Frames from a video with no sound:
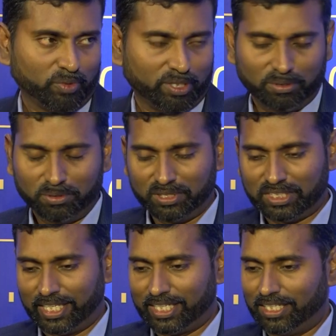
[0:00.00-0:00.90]
we could do is
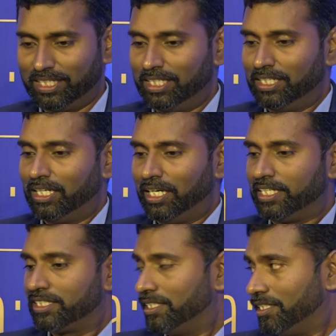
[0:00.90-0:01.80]
like
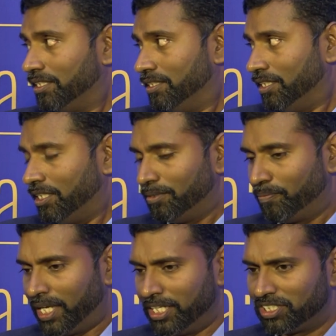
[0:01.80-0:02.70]

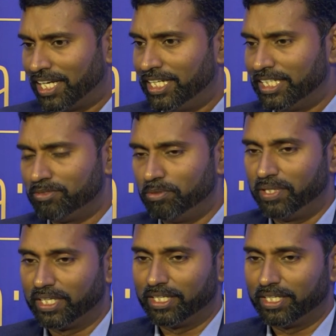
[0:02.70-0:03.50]
additionalities we bring